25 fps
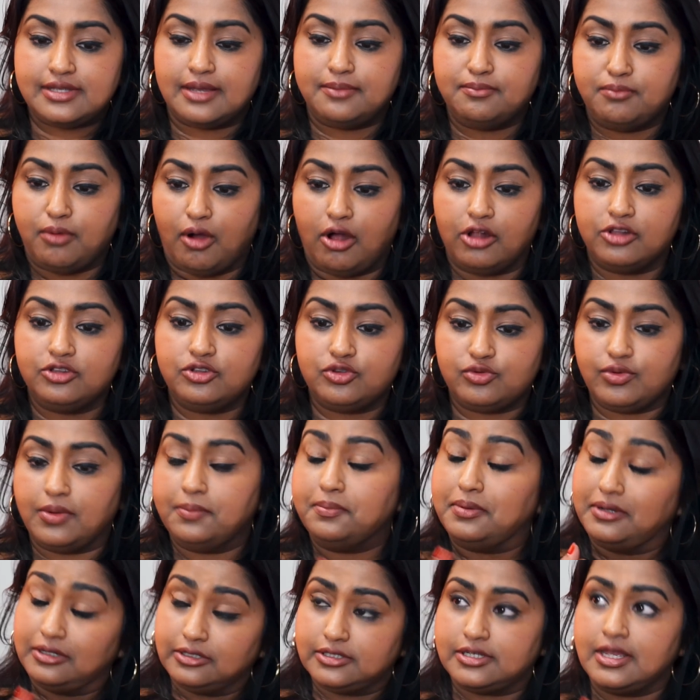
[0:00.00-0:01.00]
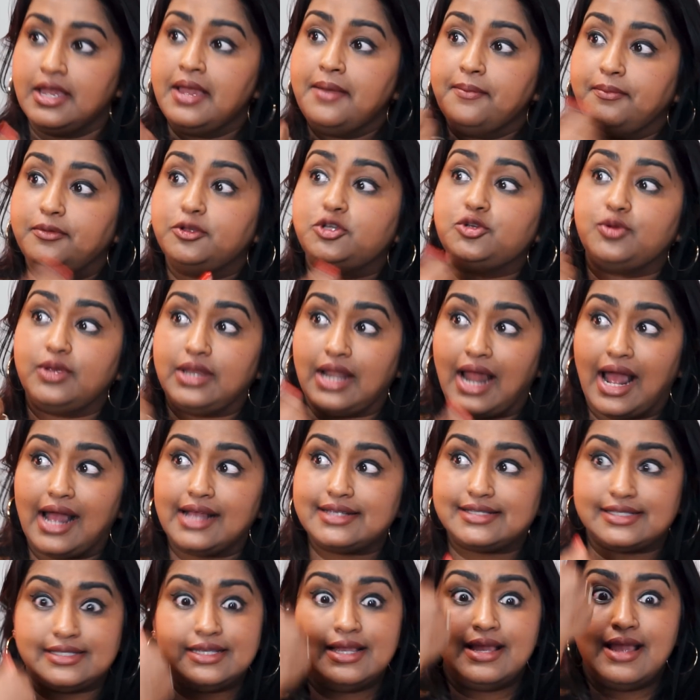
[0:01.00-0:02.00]
and bonds were built between
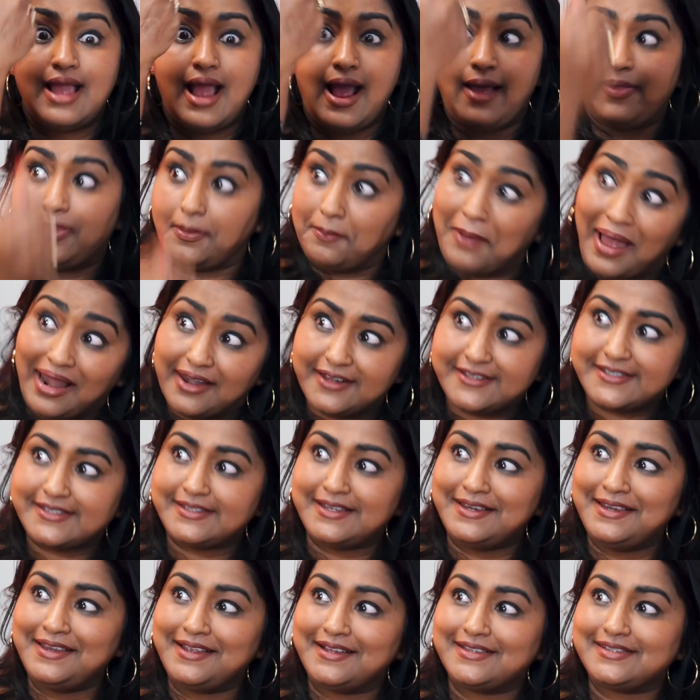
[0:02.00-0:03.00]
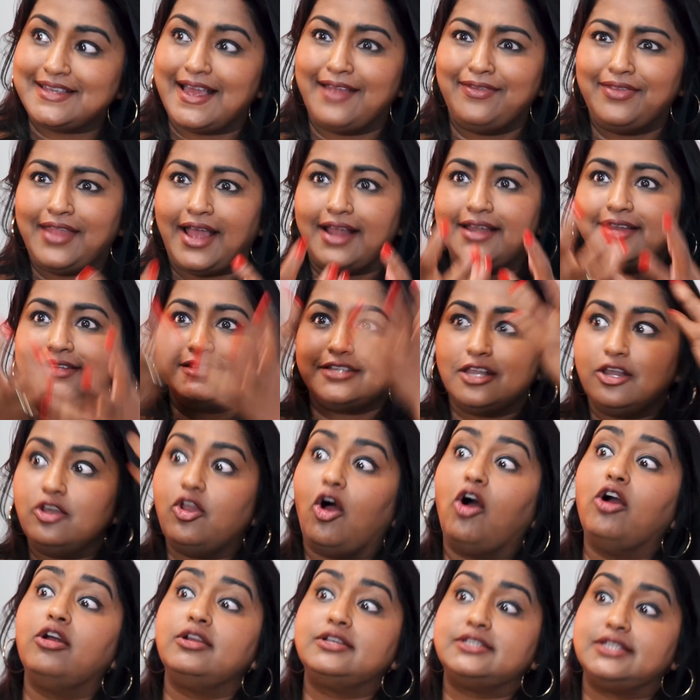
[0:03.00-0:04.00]
us and the Palestinians. And that is a
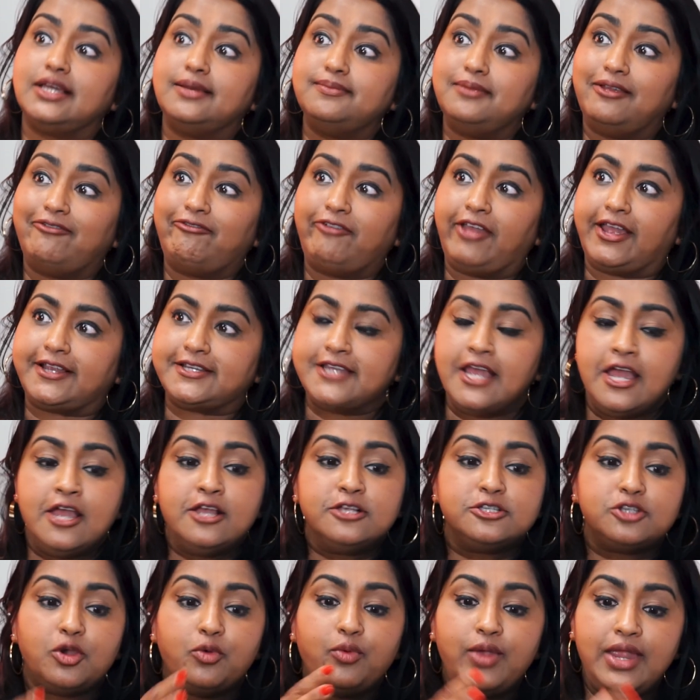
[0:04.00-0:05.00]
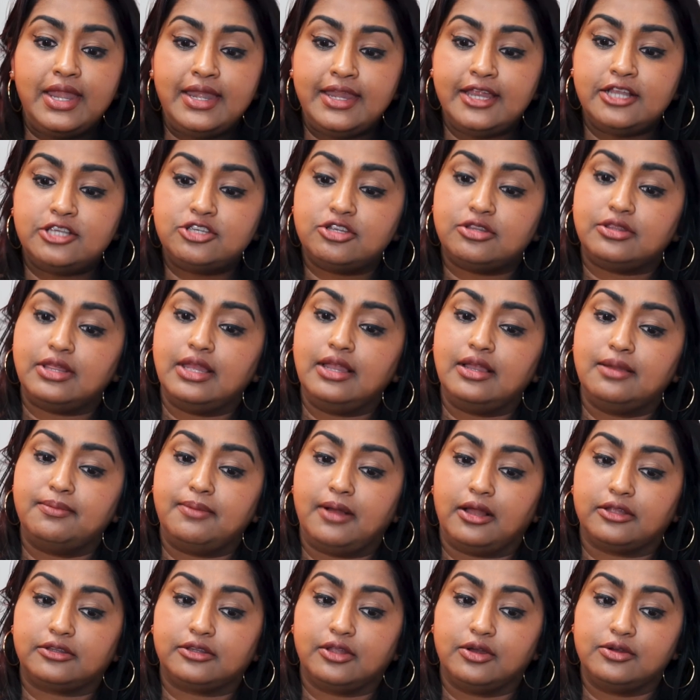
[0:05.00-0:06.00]
long-term effect. So we need to think
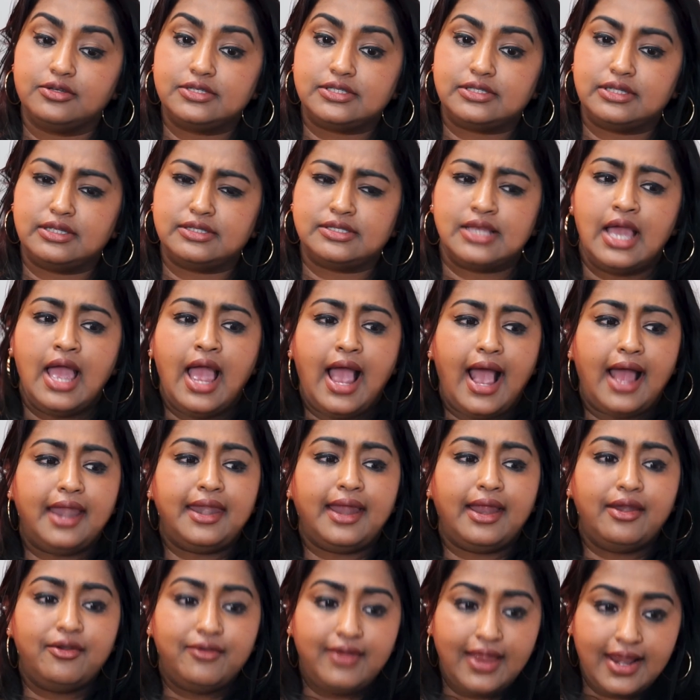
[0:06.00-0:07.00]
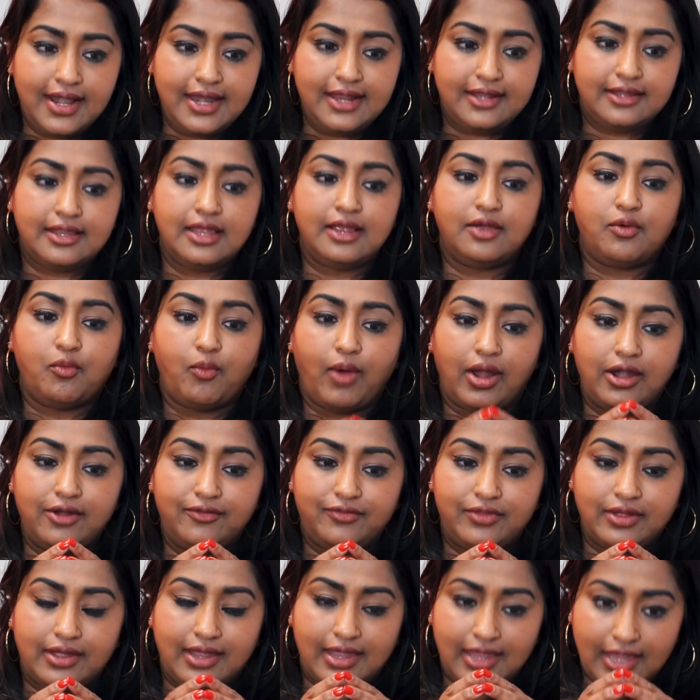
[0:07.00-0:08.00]
about those things. And I really think one of
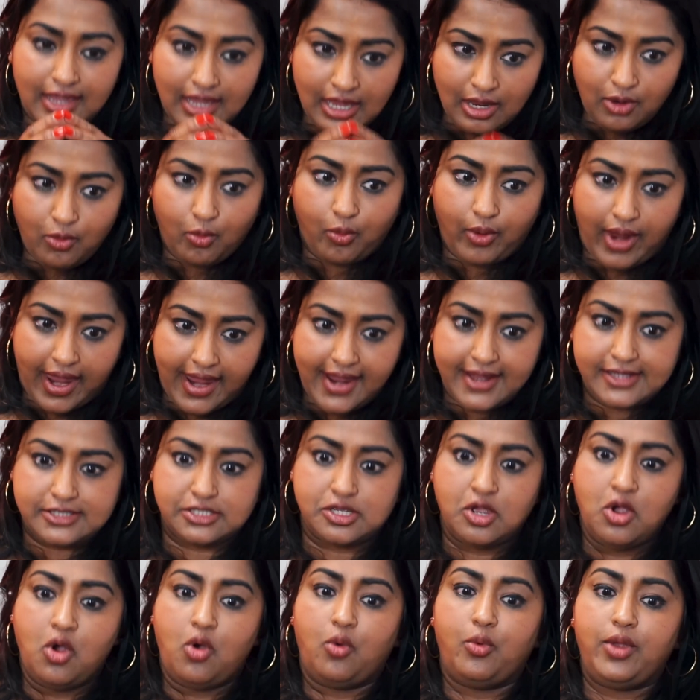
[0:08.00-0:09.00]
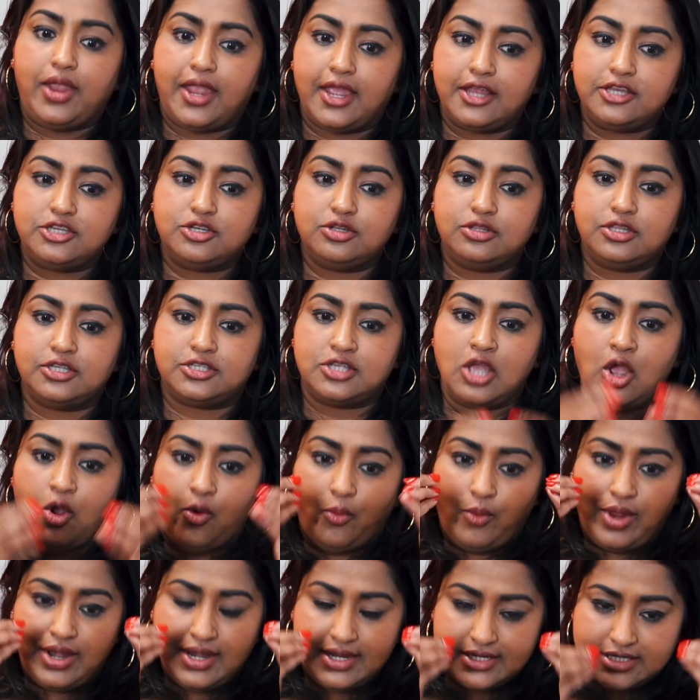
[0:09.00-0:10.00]
the key ways we can do this,
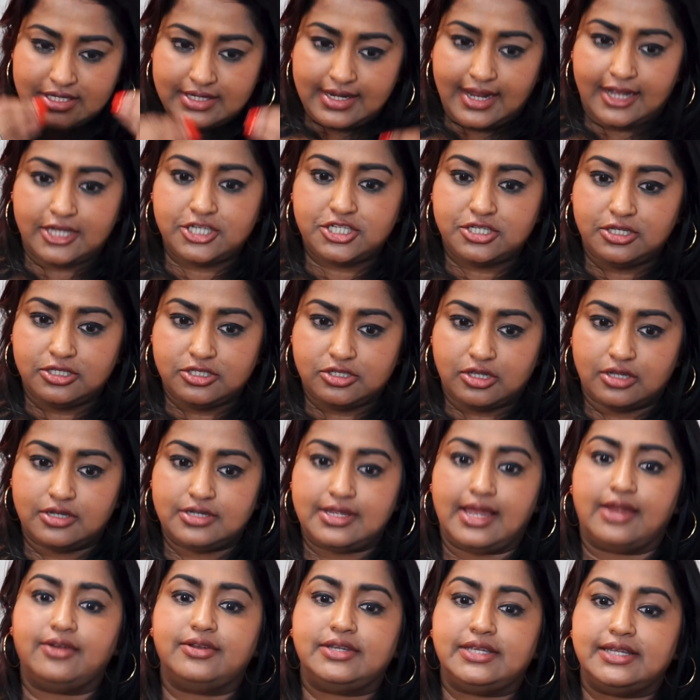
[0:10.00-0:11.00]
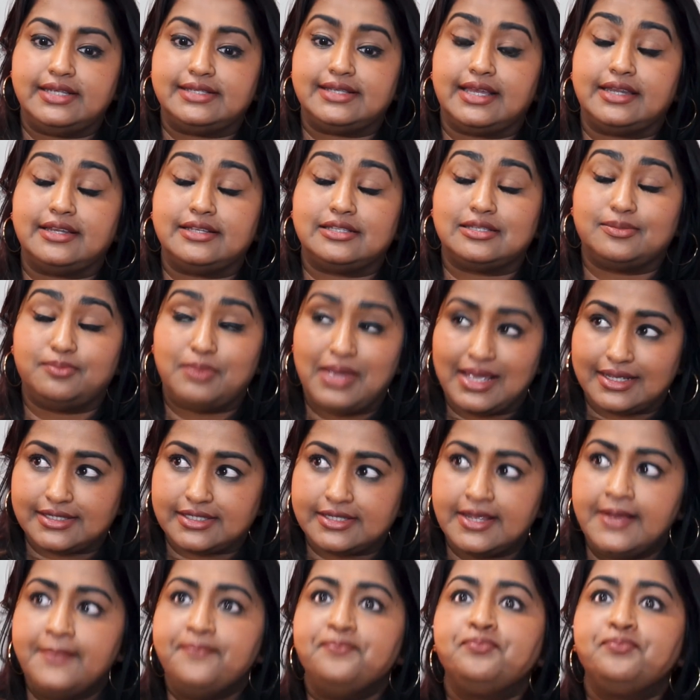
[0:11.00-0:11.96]
when international solidarity is at its best,